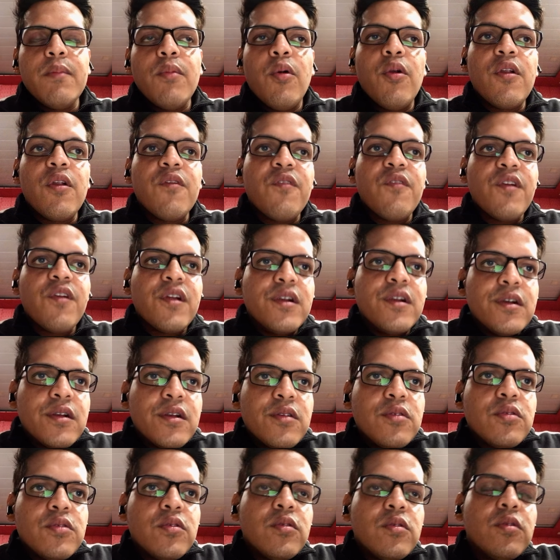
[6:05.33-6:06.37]
the formula
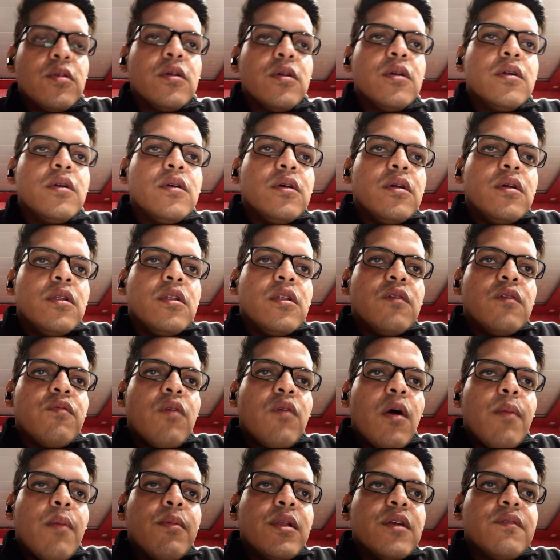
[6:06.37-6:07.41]
for that is
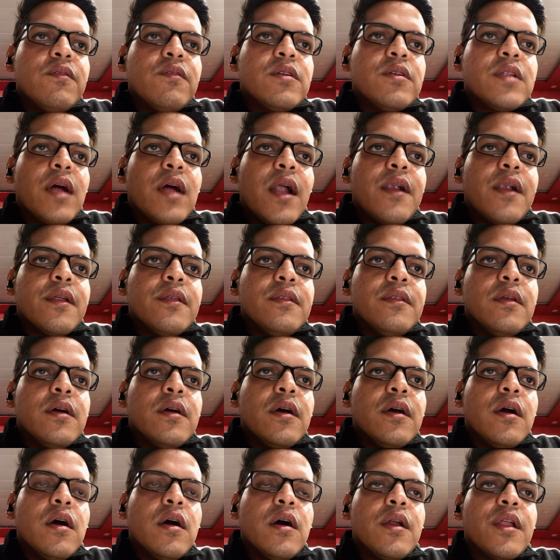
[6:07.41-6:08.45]
ratio between the
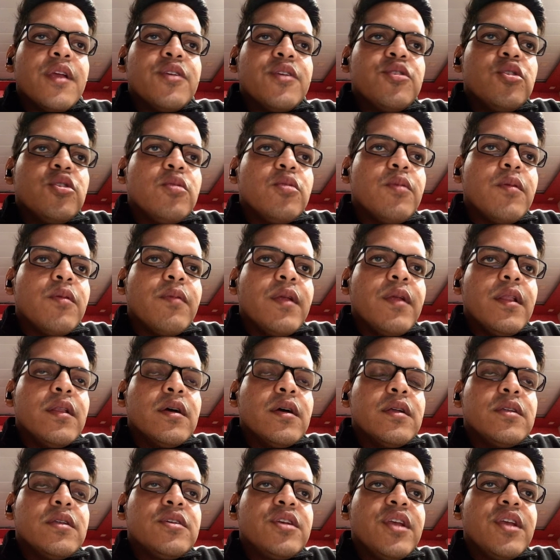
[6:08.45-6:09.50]
change in anion gap
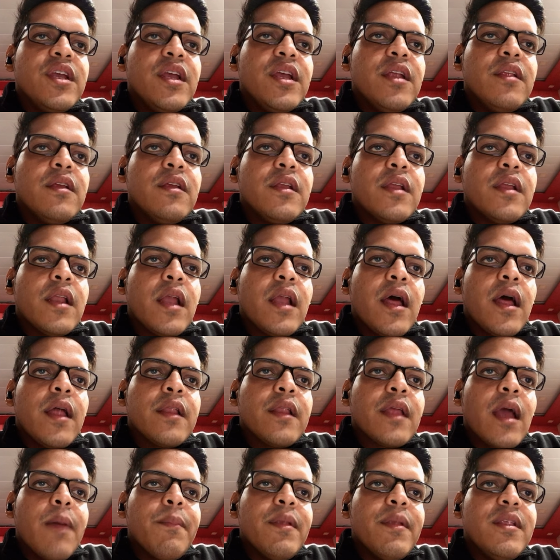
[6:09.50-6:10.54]
and change in
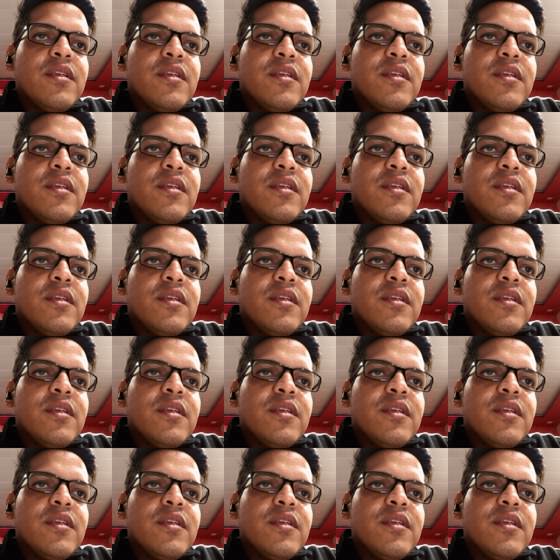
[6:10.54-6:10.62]
SCO3.